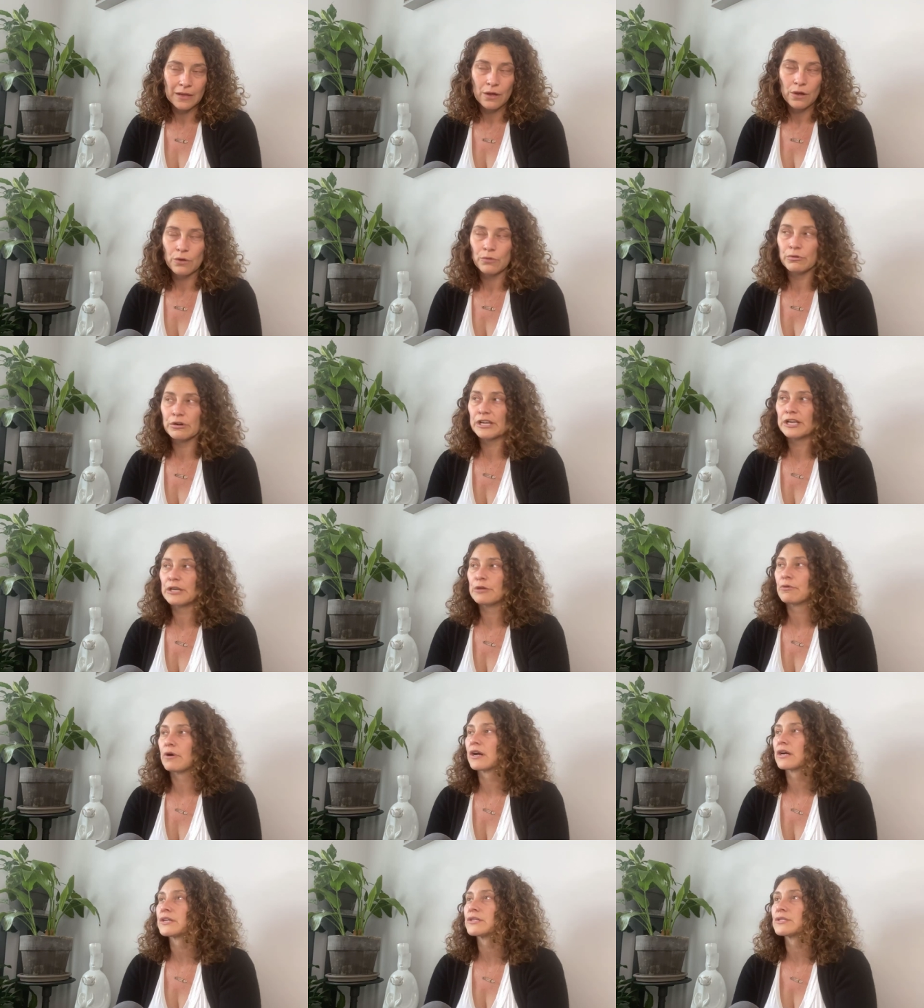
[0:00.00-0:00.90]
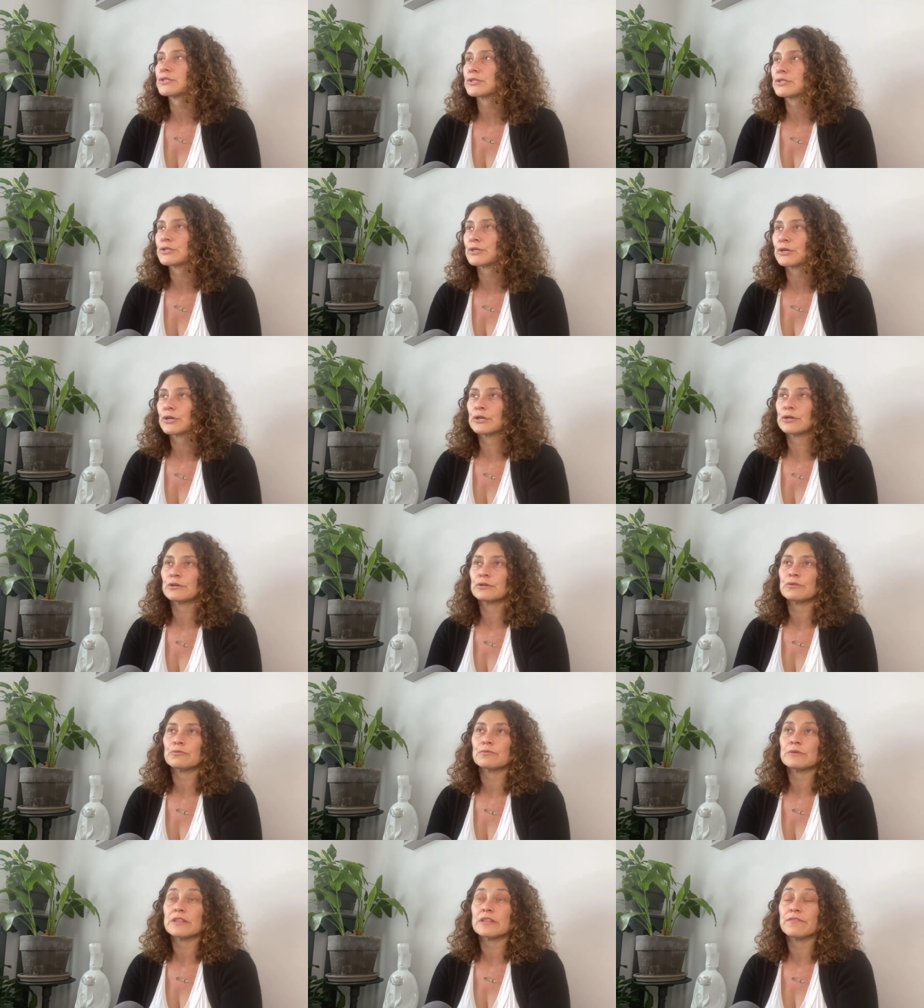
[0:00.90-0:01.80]
where you are
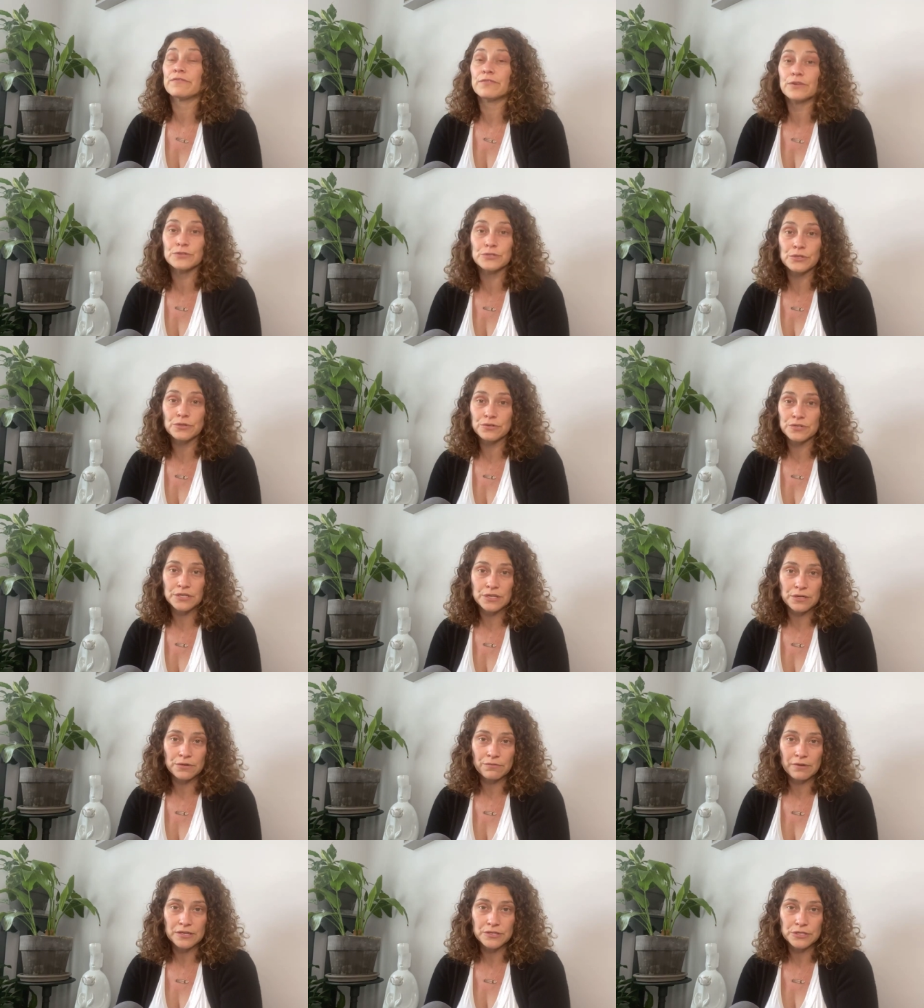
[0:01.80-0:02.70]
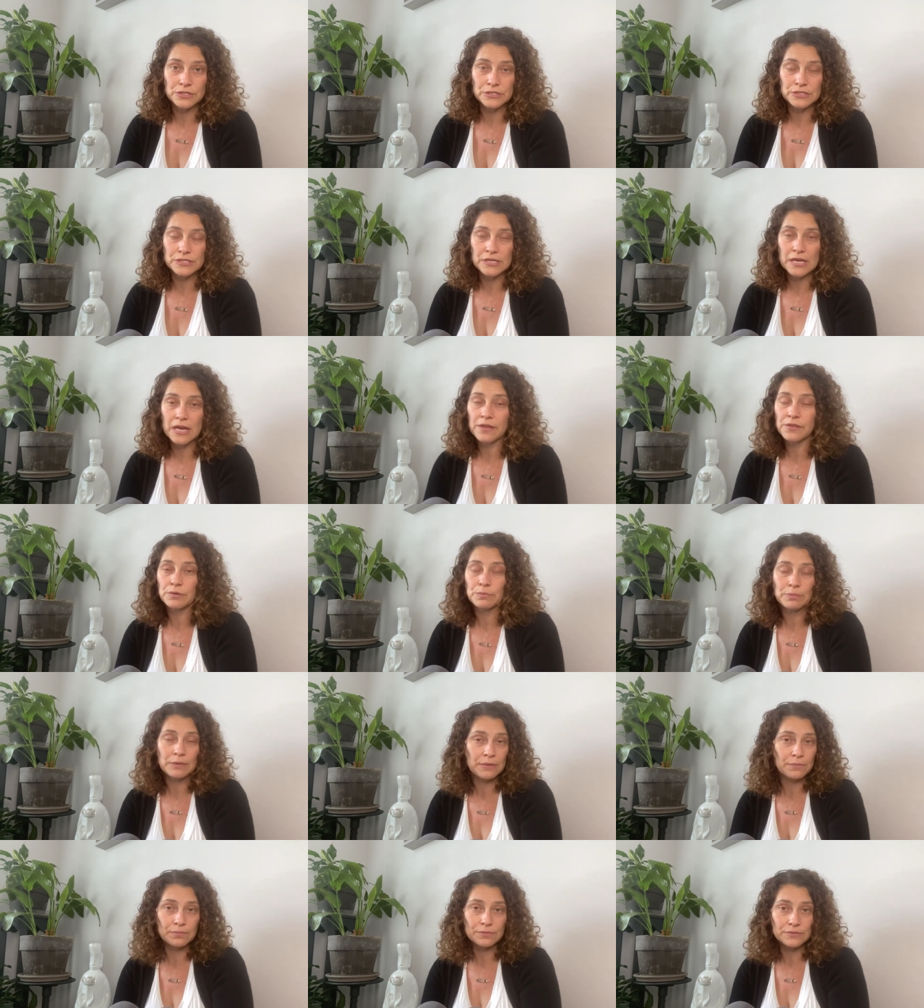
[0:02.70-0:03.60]
concerned with future generations, other
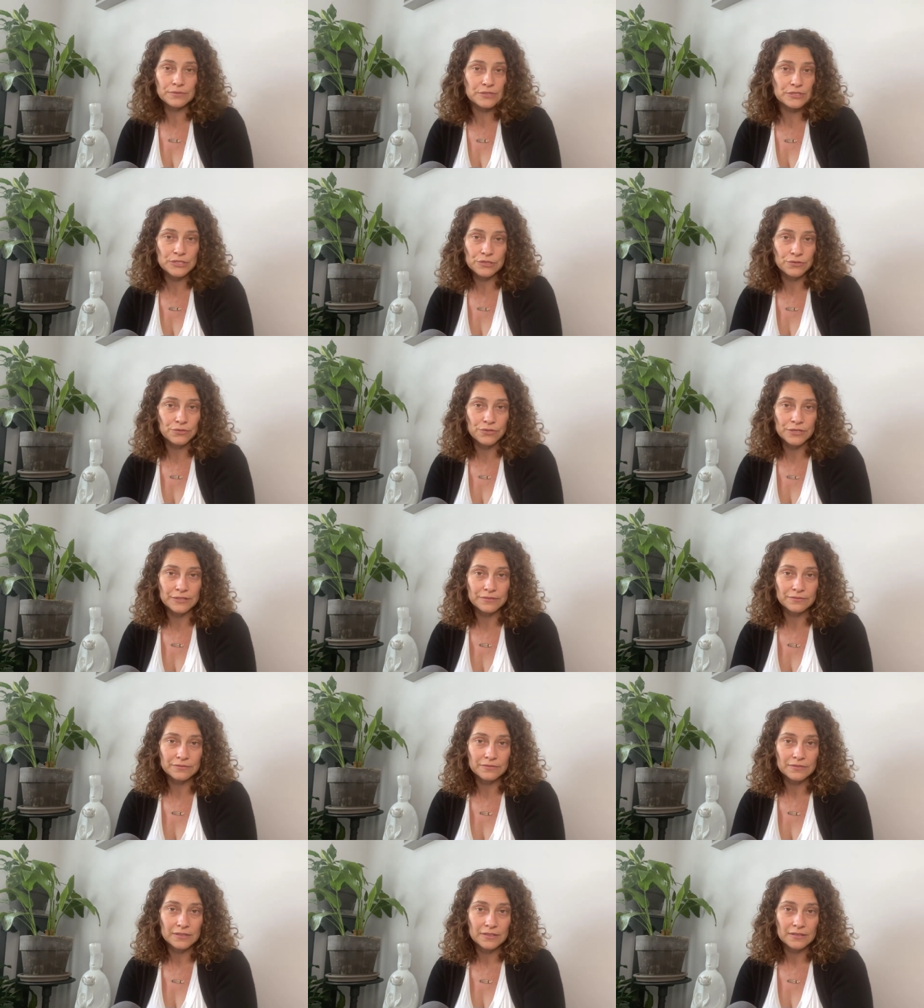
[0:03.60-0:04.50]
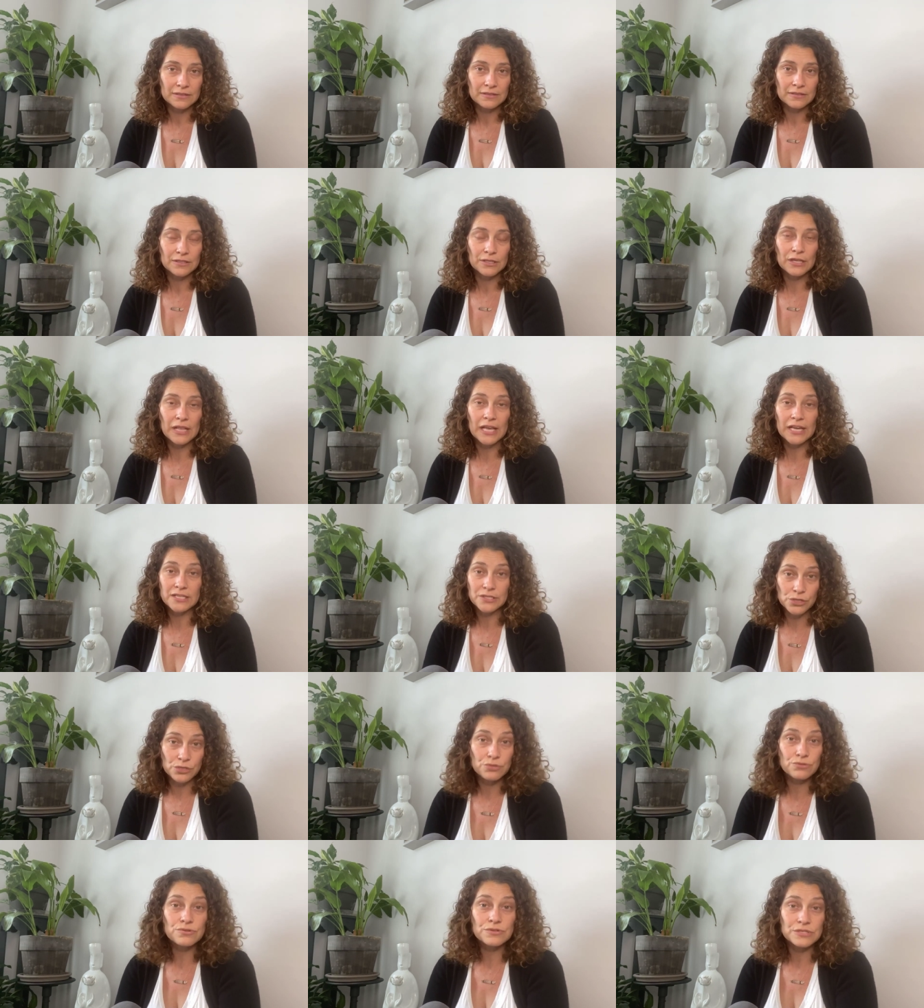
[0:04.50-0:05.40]
people's children. You're like
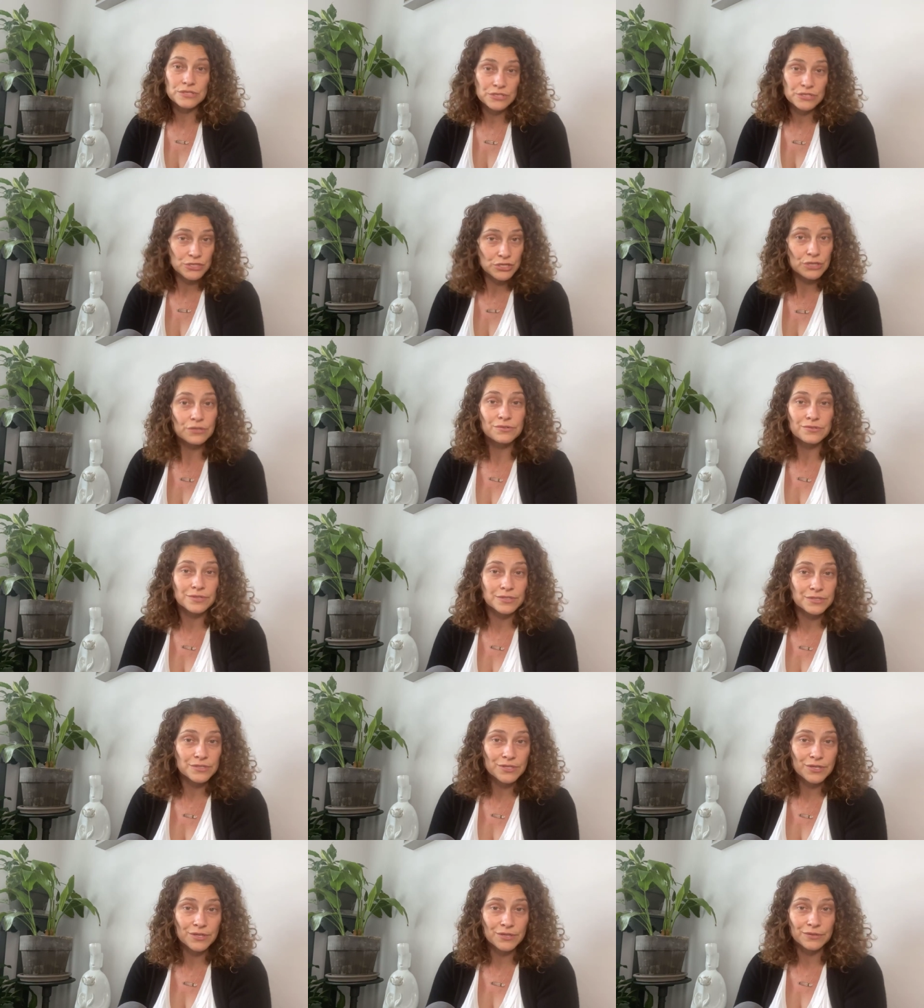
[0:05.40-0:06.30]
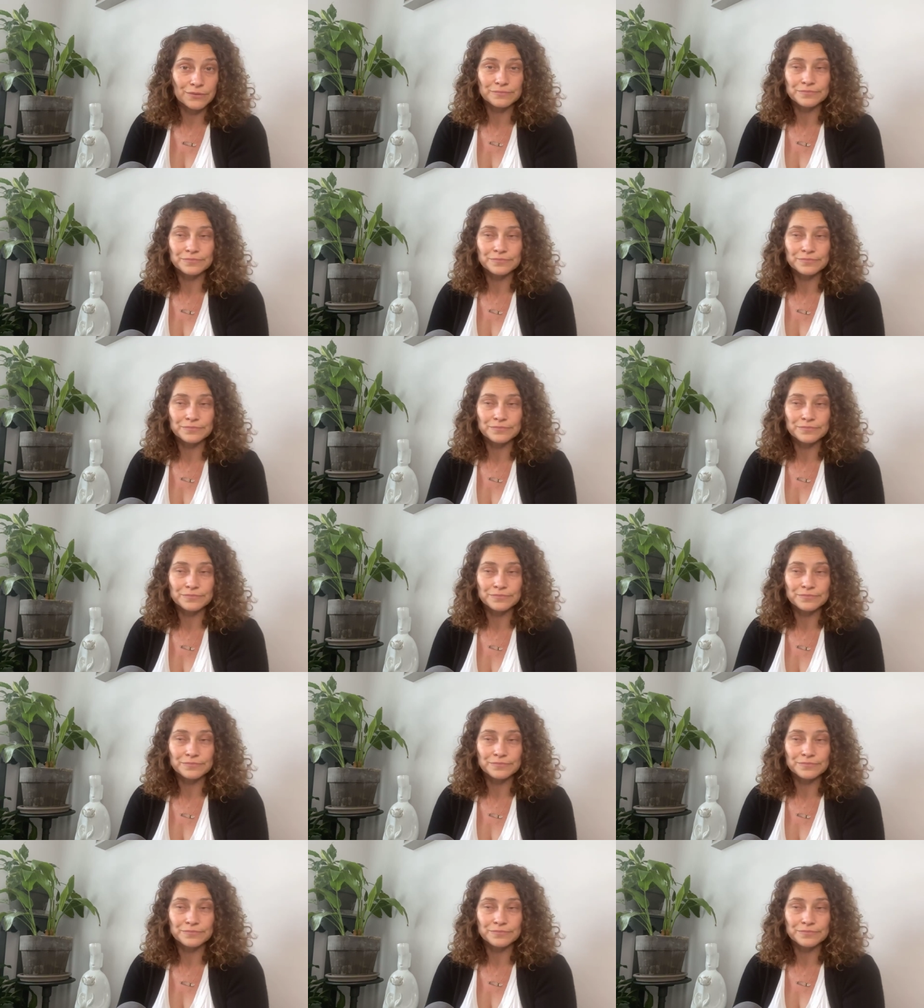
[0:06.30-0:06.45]
children's children too.